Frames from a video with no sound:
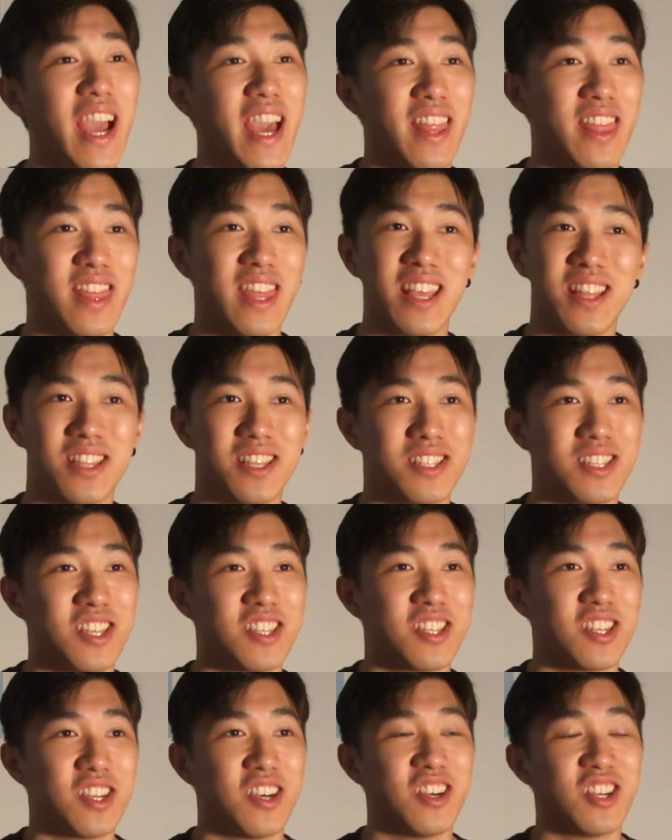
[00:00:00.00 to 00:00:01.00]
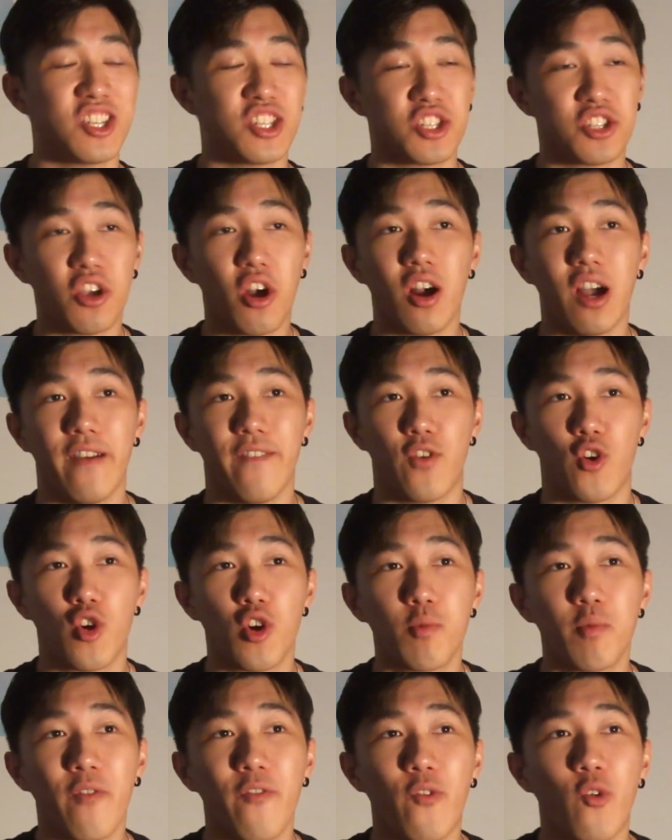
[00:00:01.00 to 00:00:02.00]
I think this is a song I've
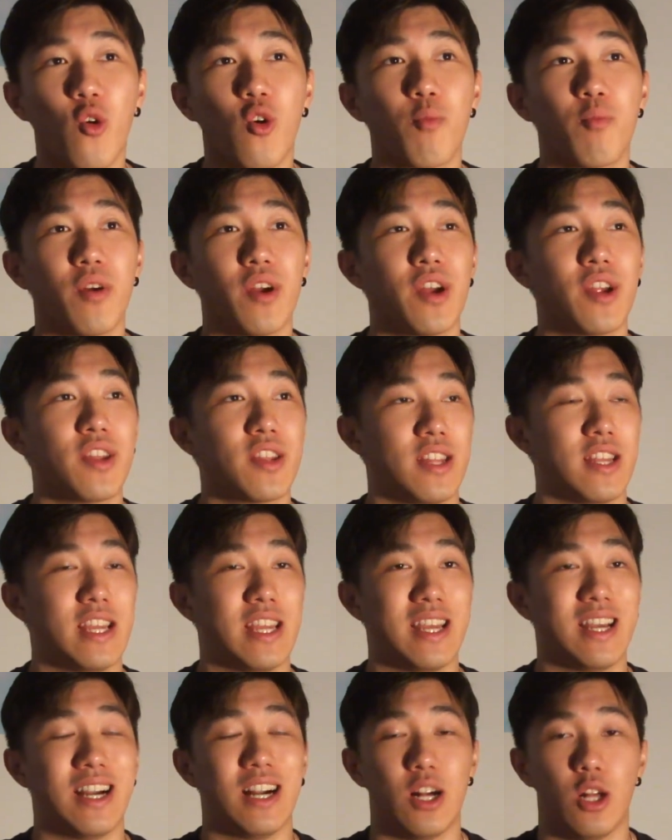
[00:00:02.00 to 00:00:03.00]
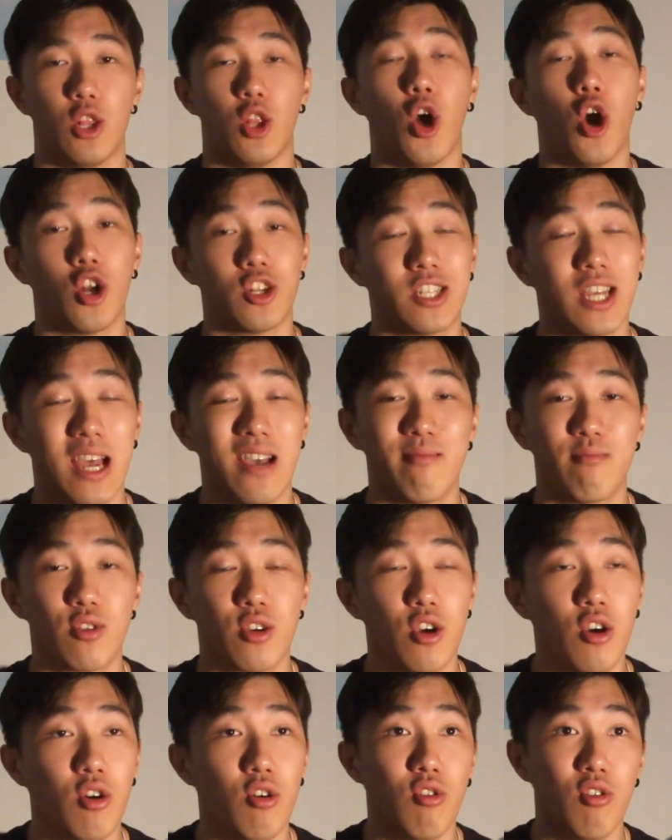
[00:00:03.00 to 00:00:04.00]
heard before, but a long time
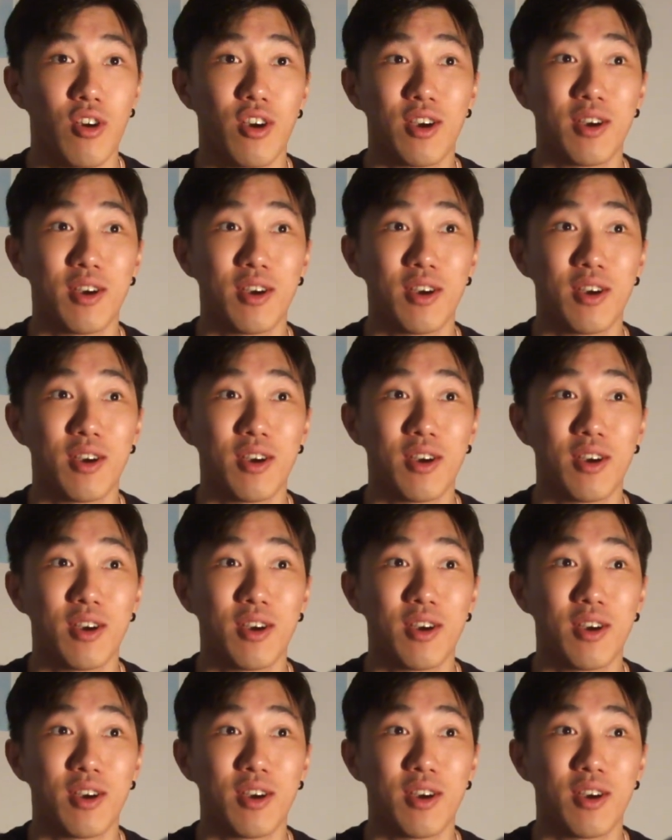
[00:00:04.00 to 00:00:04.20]
ago.